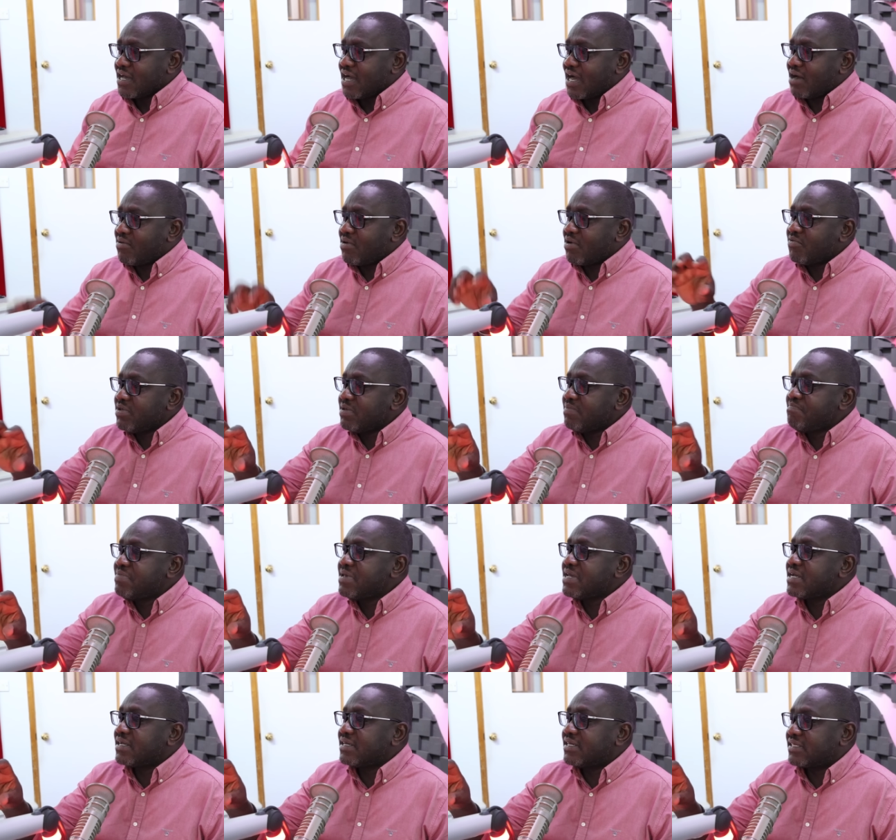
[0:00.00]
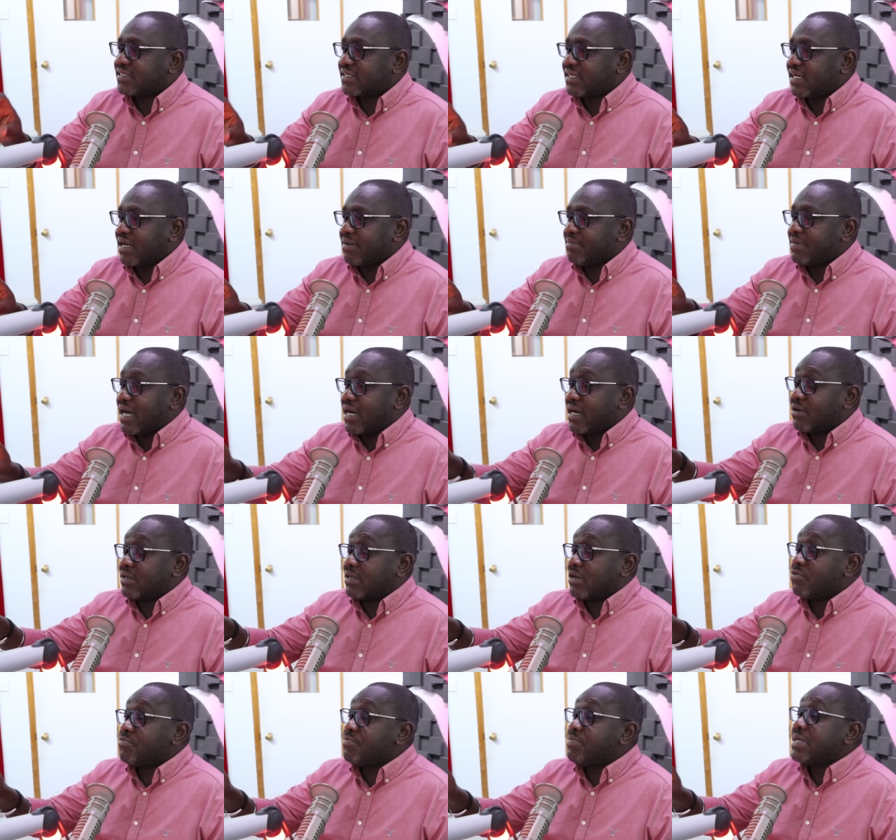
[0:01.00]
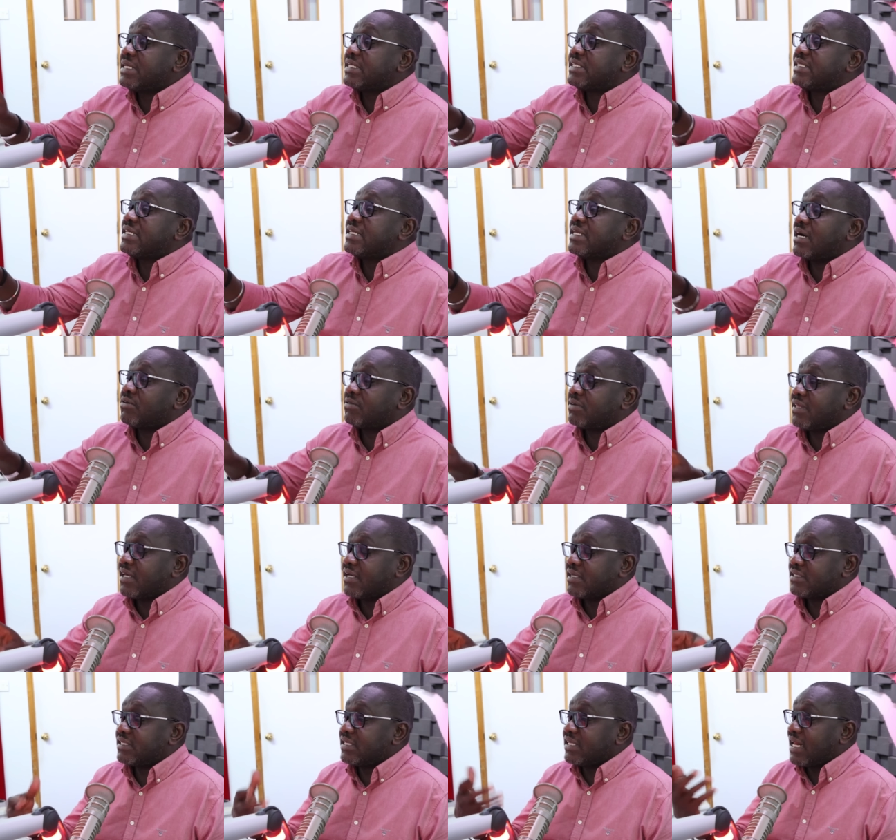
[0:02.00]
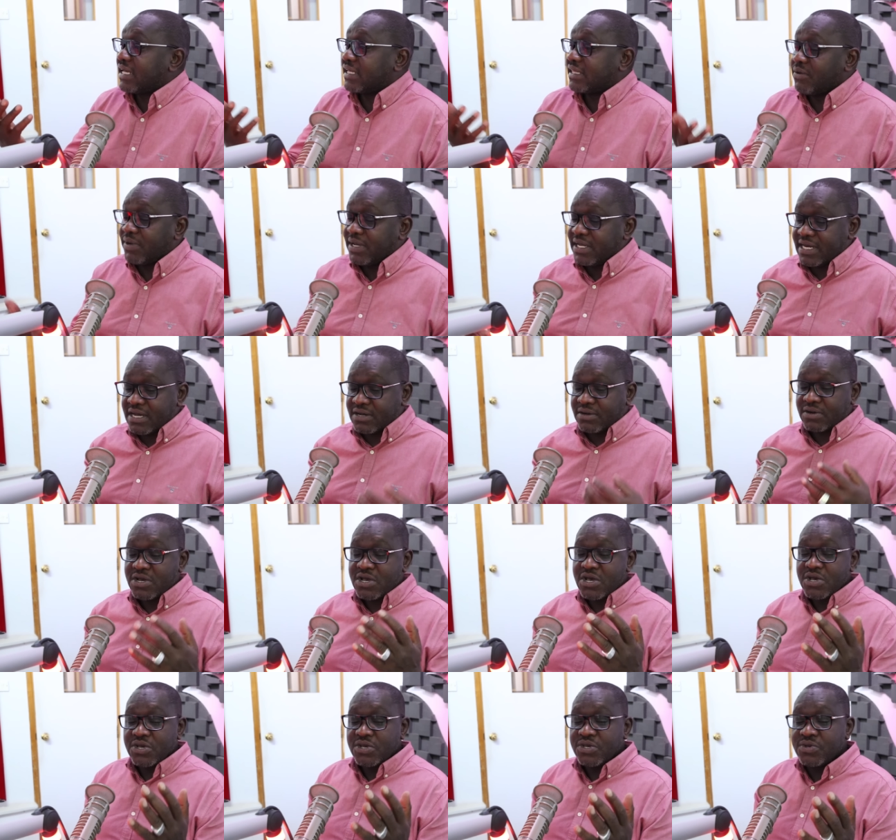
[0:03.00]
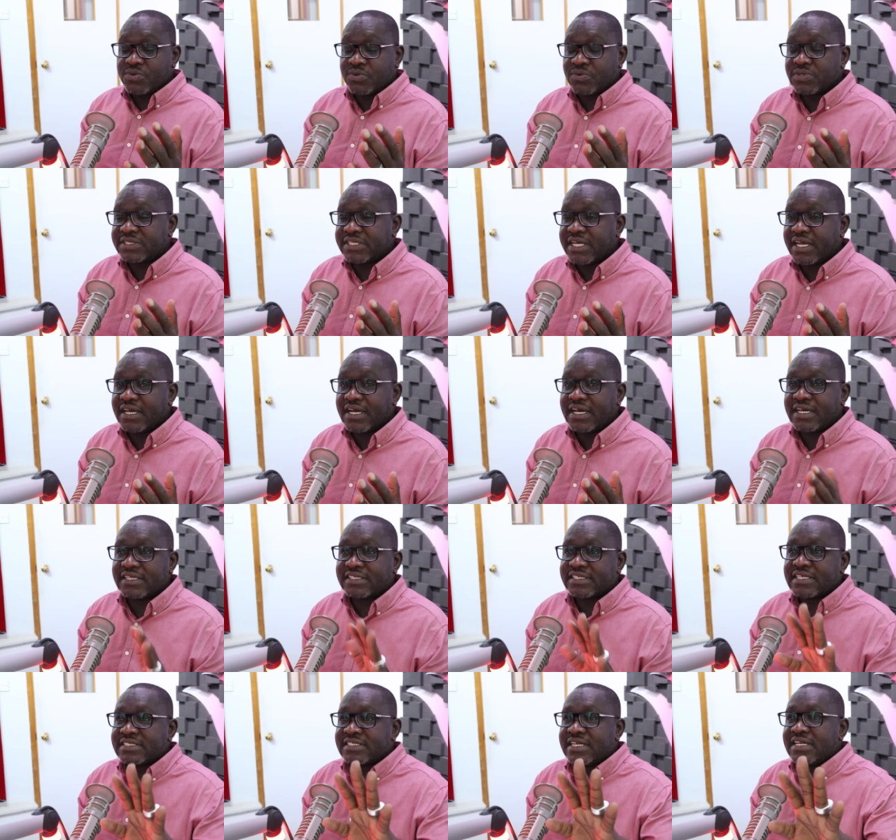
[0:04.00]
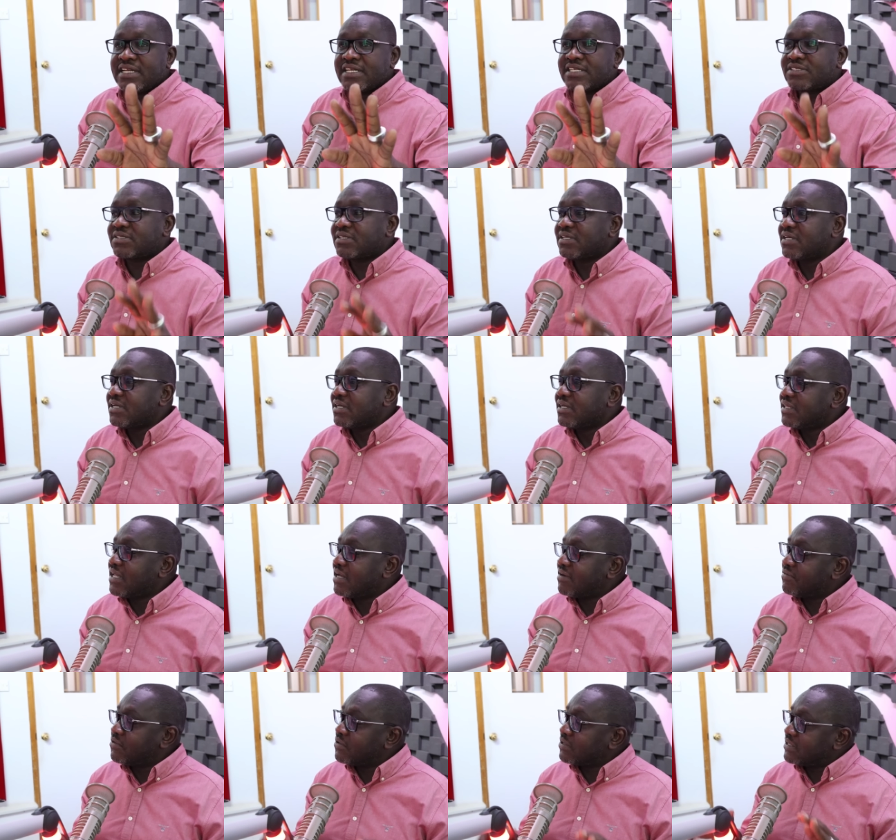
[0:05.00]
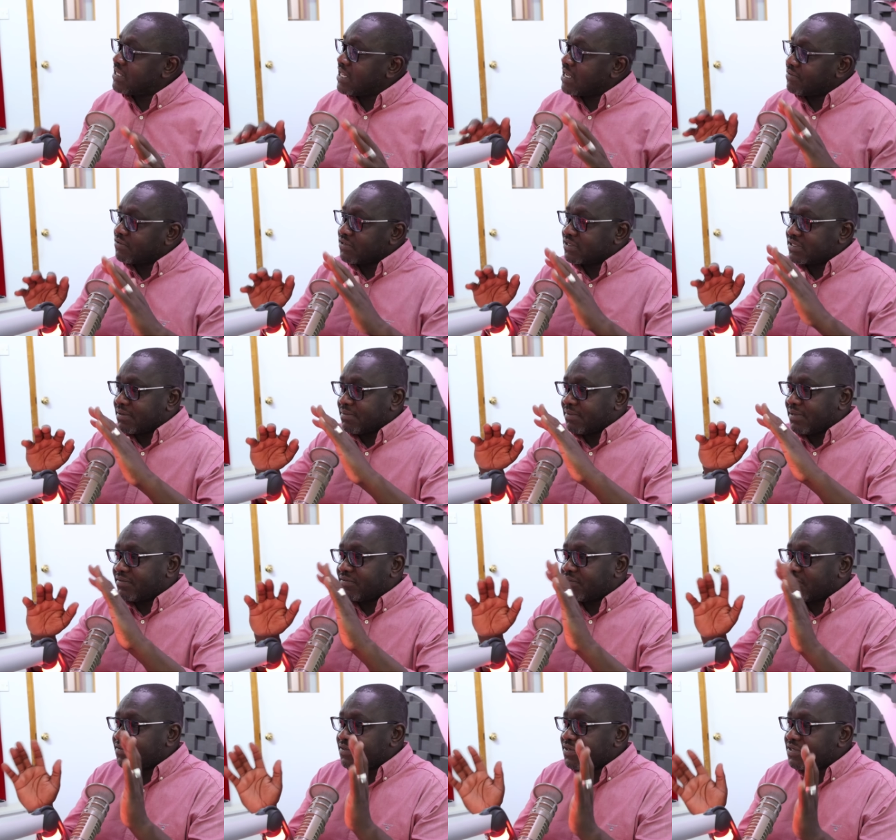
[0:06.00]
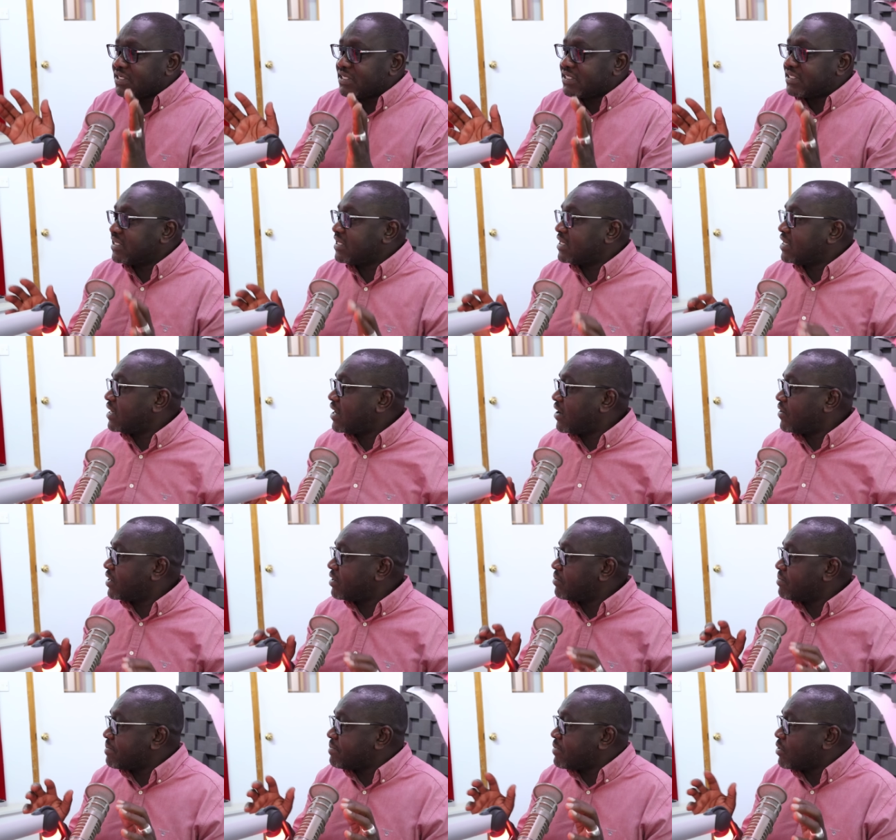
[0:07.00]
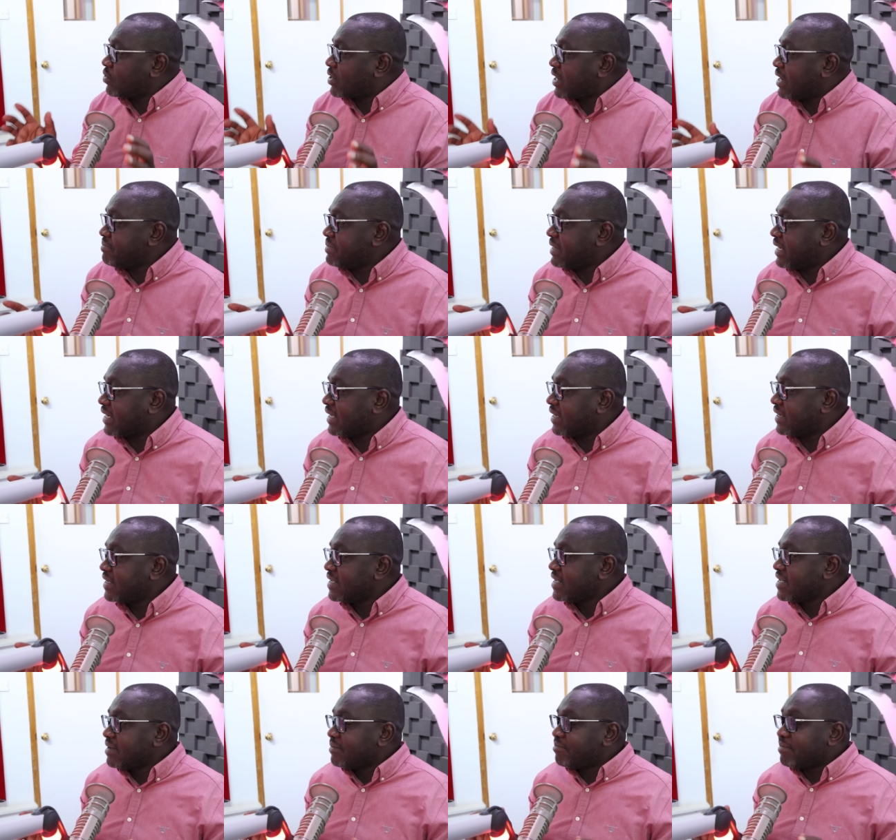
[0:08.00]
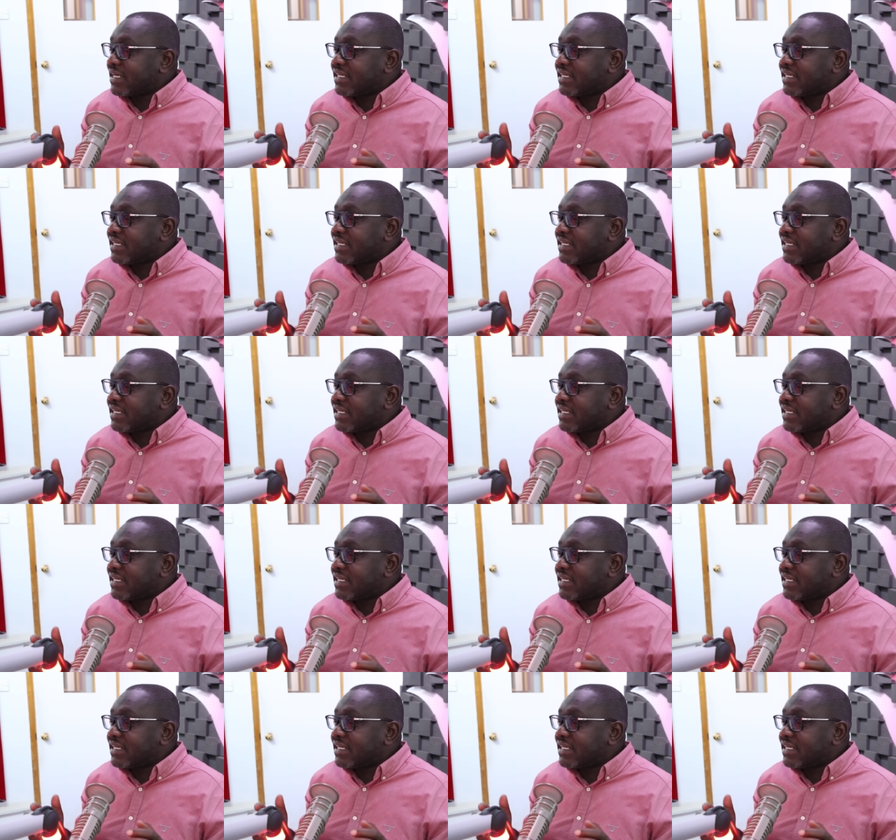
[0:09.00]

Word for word: How are we being described? How are we being seen out there? See, like the way now you could say, hey, Tanzanians, they have got they have got some level of unity. I want to remember Kabila, mm -hmm.